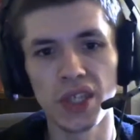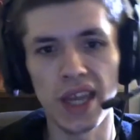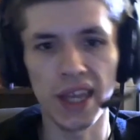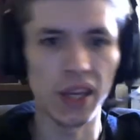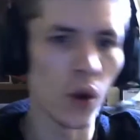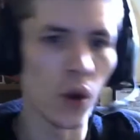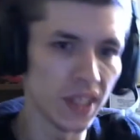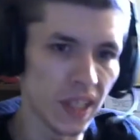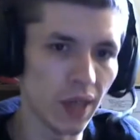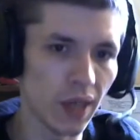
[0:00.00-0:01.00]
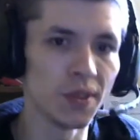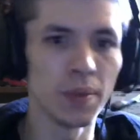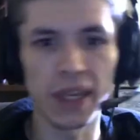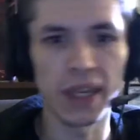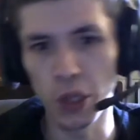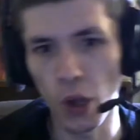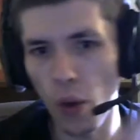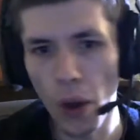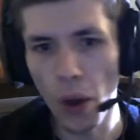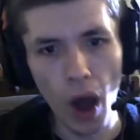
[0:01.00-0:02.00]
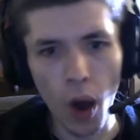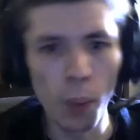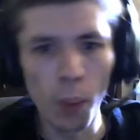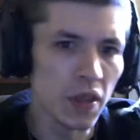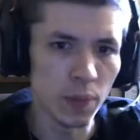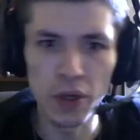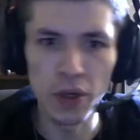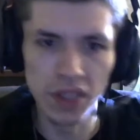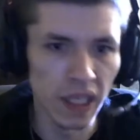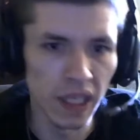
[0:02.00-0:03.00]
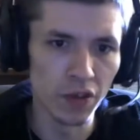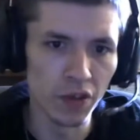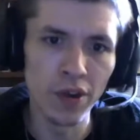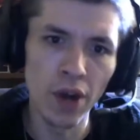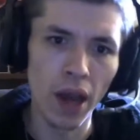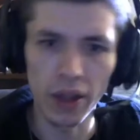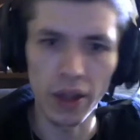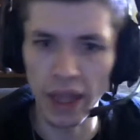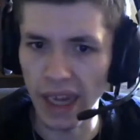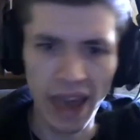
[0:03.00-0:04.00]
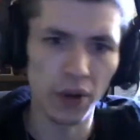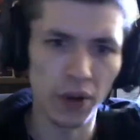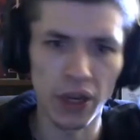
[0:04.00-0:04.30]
Like he always tells him like, I'll be the spirit detective if you're not. Like I don't care.